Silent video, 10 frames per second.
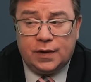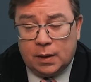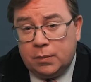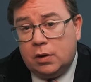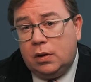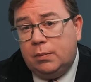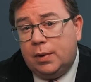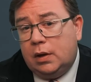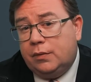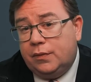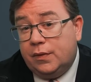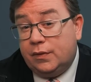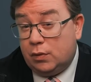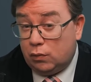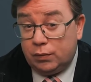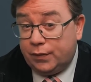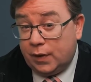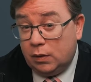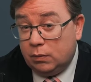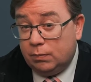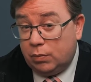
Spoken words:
chemical imbalances can also